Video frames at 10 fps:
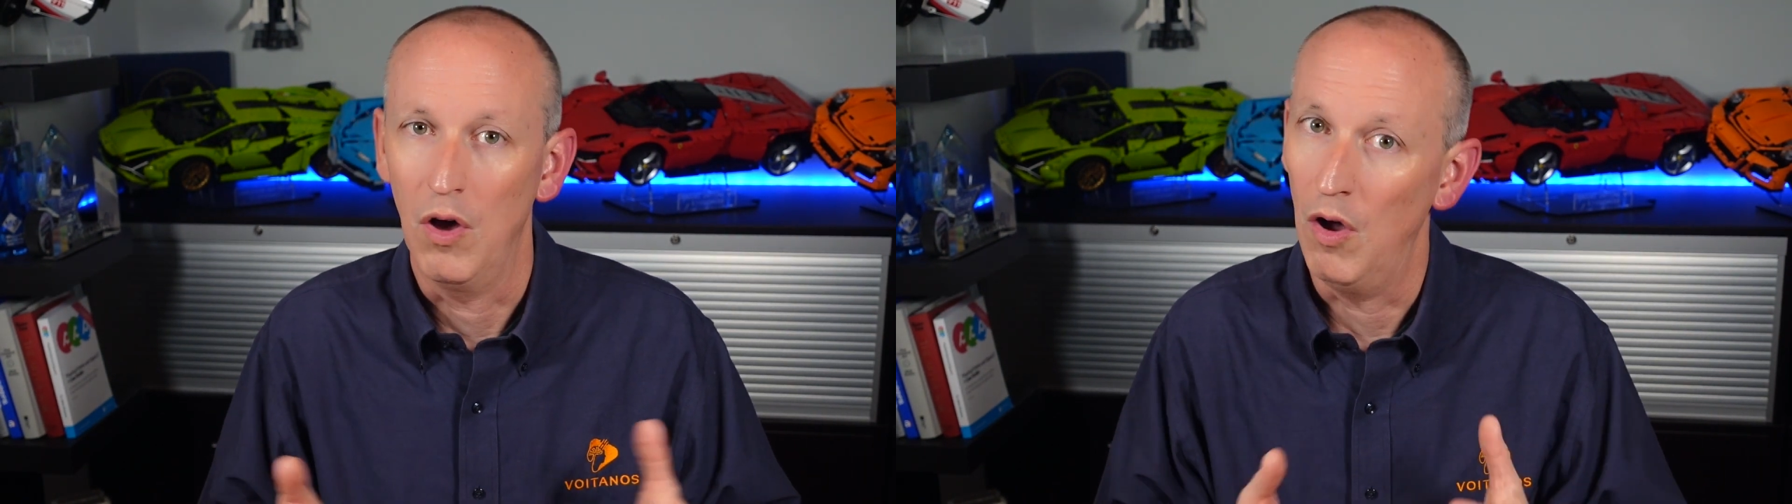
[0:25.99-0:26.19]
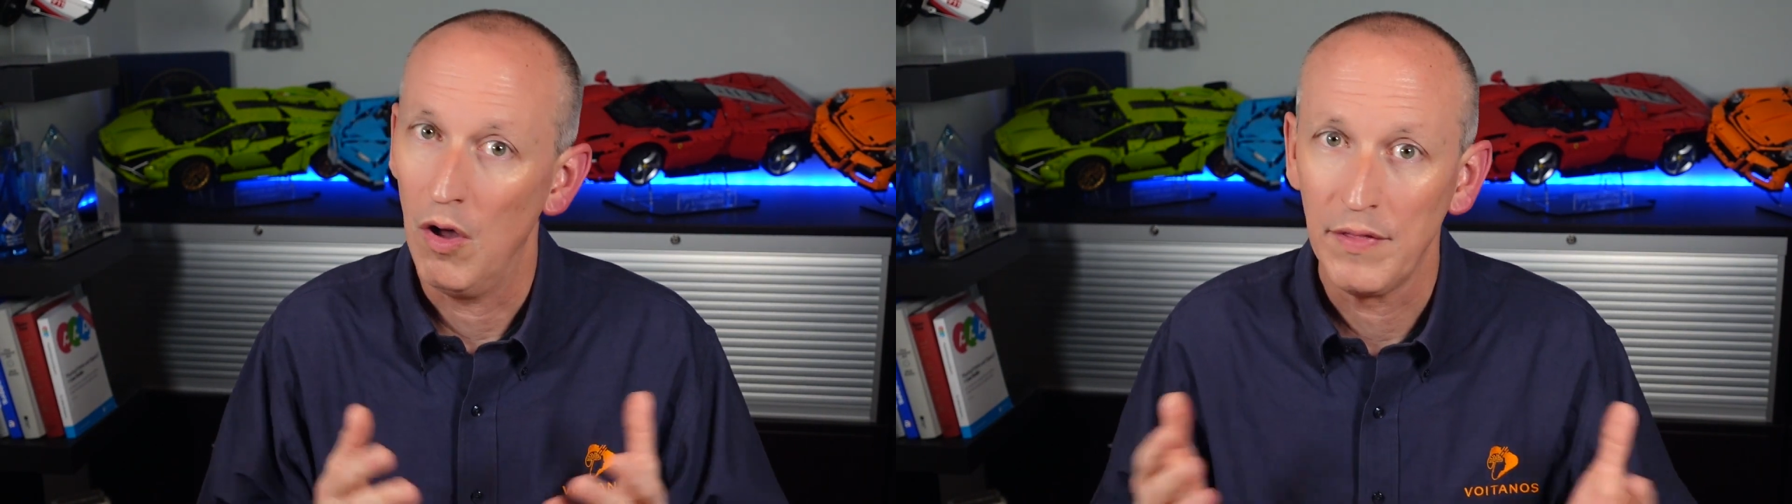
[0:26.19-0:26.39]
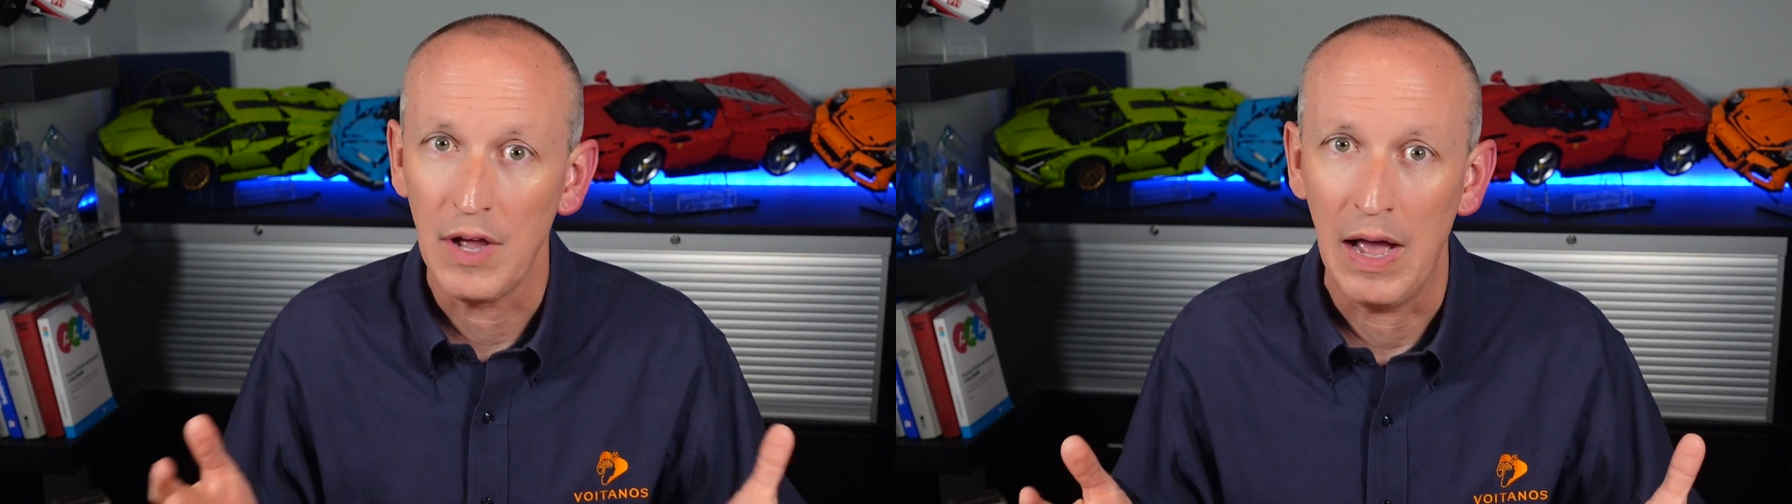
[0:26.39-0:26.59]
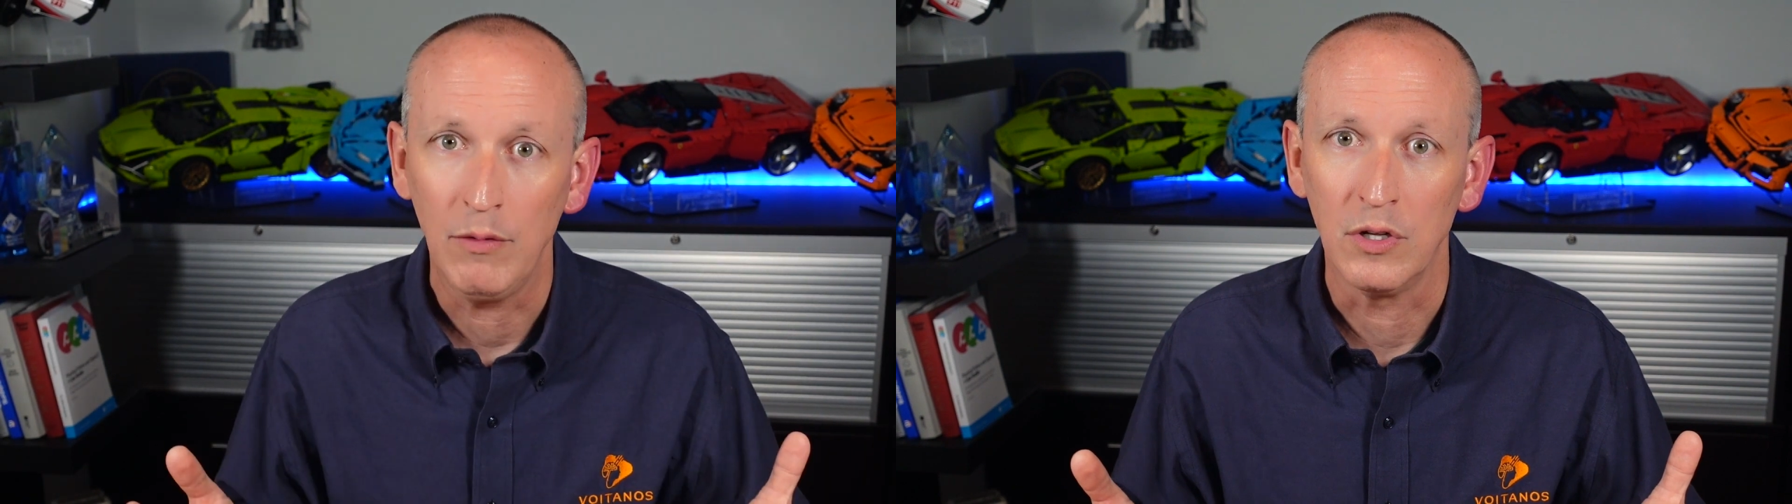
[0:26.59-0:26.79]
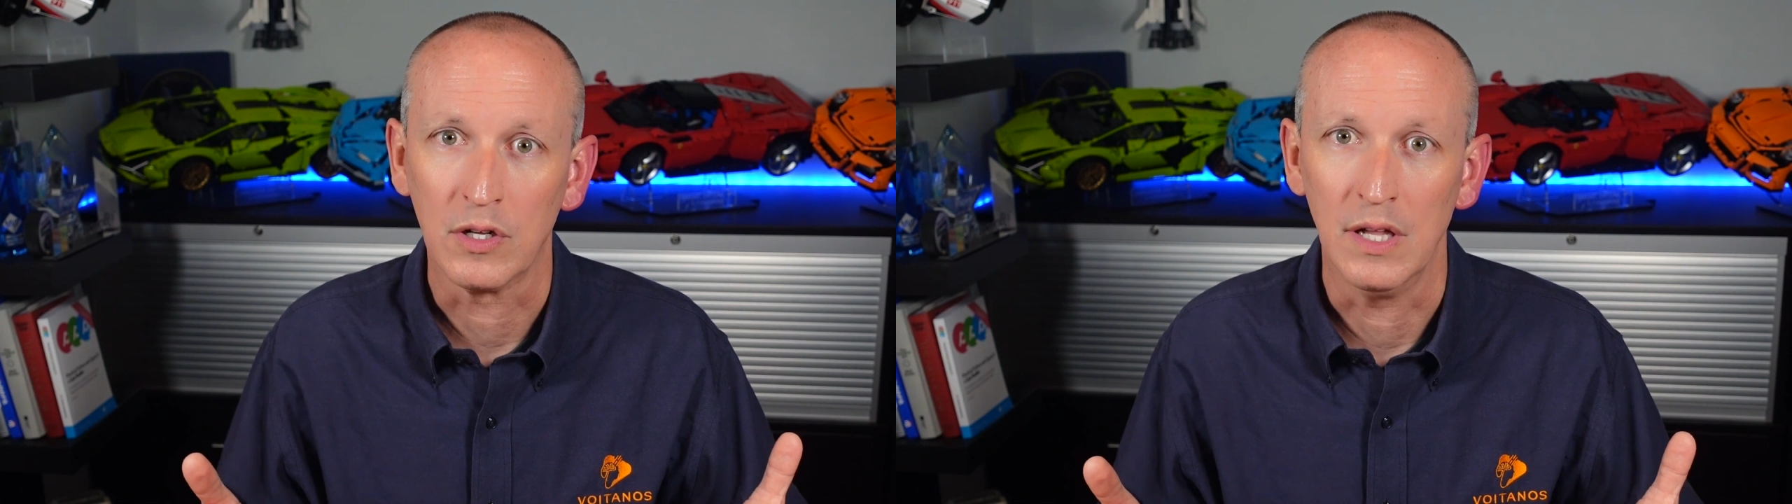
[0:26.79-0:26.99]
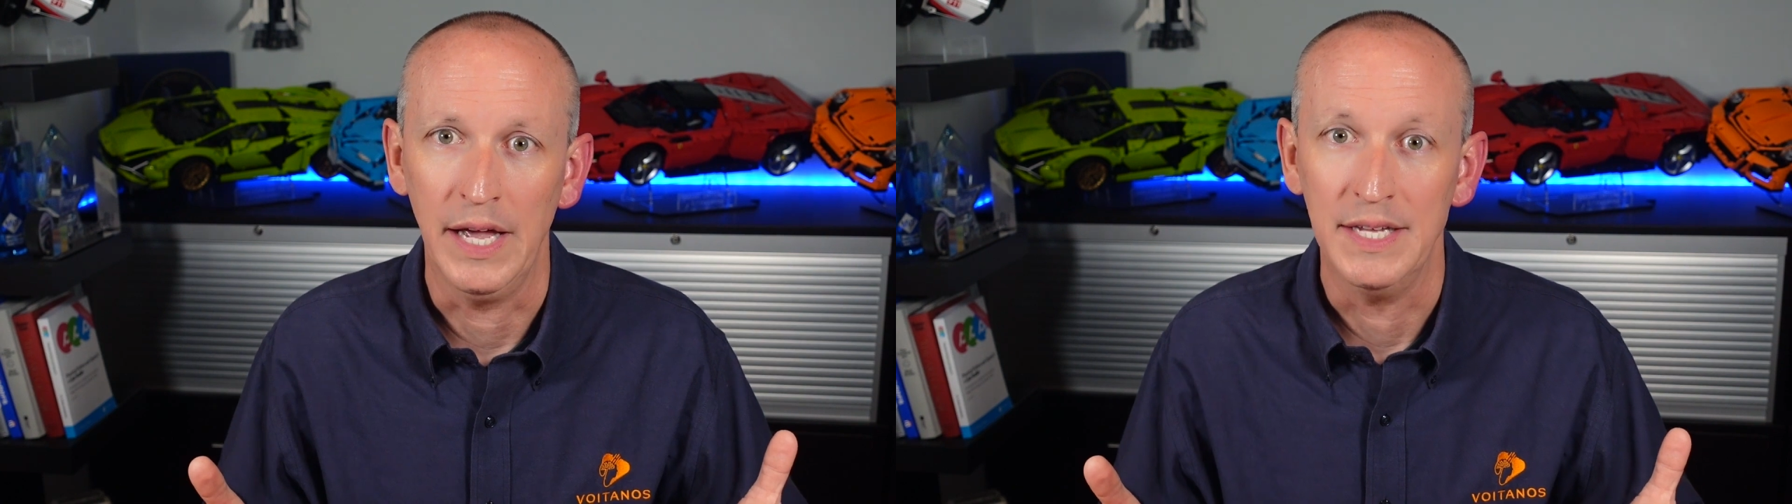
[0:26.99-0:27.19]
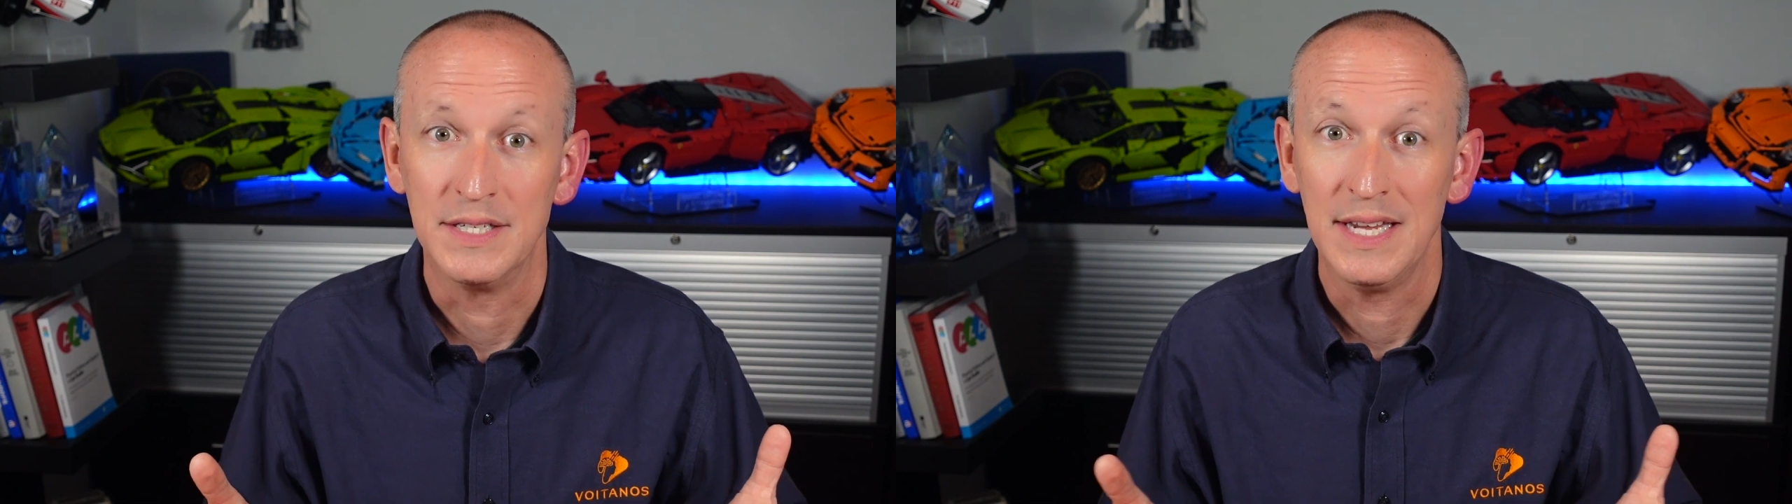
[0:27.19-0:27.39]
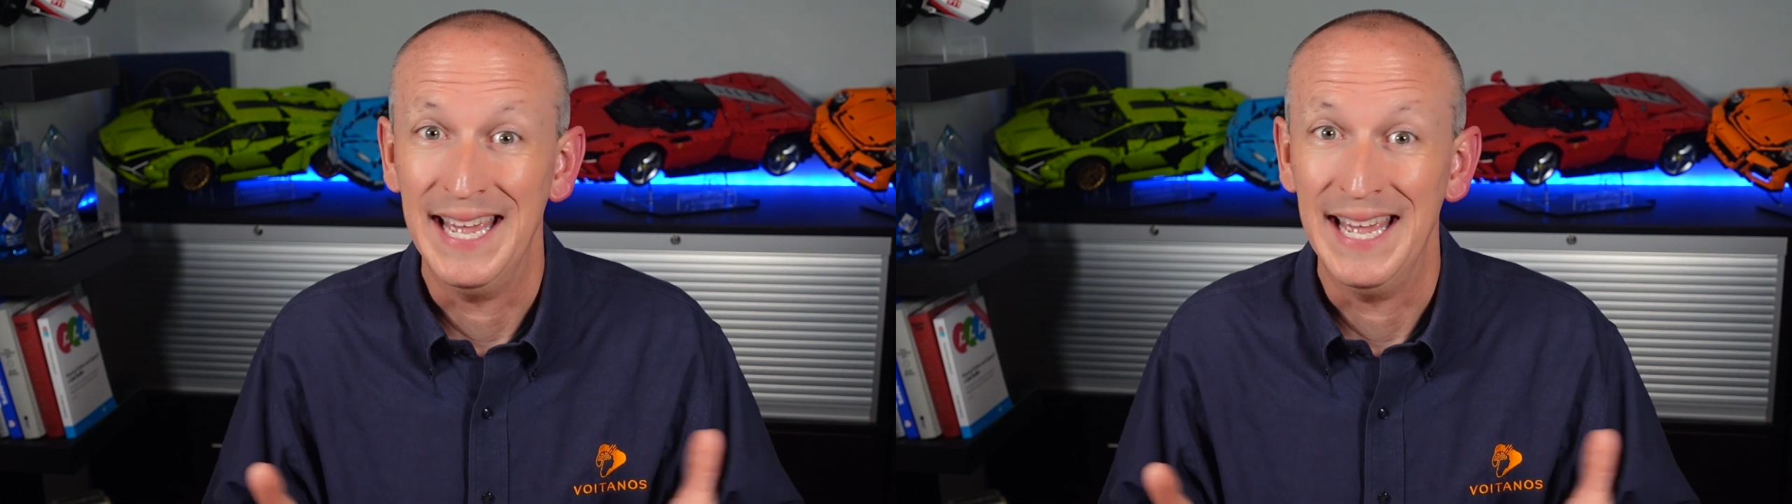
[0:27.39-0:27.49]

all the Outlook clients,